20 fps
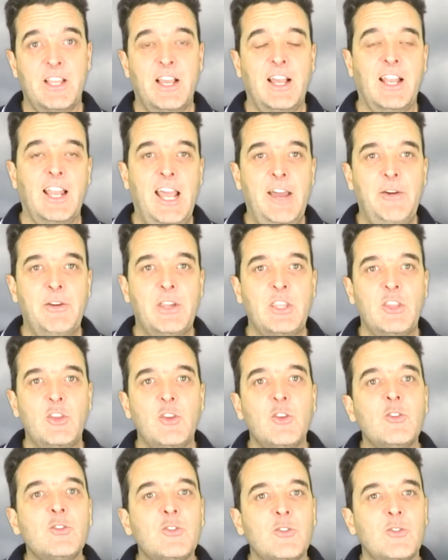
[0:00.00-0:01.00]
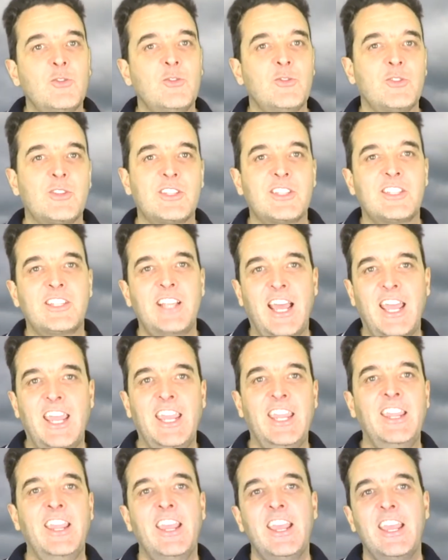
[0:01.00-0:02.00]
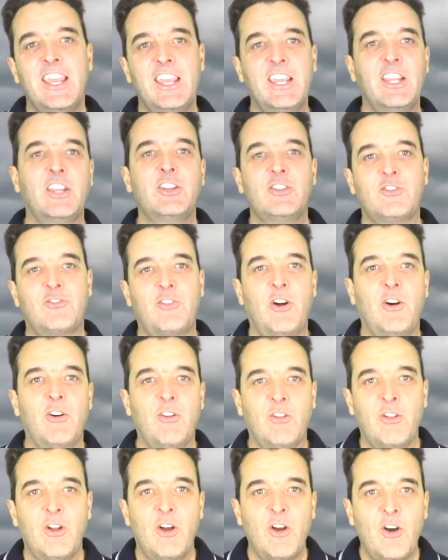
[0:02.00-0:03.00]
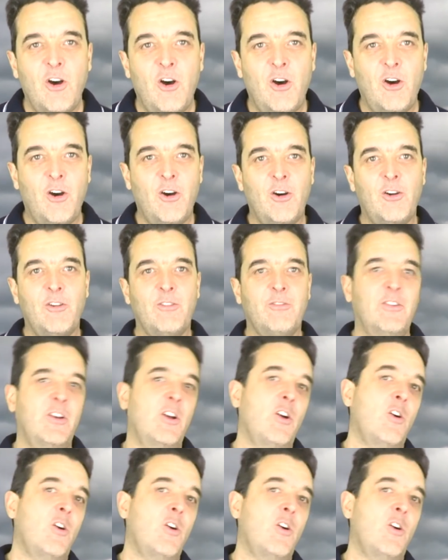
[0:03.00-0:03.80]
allowing you to stay in control of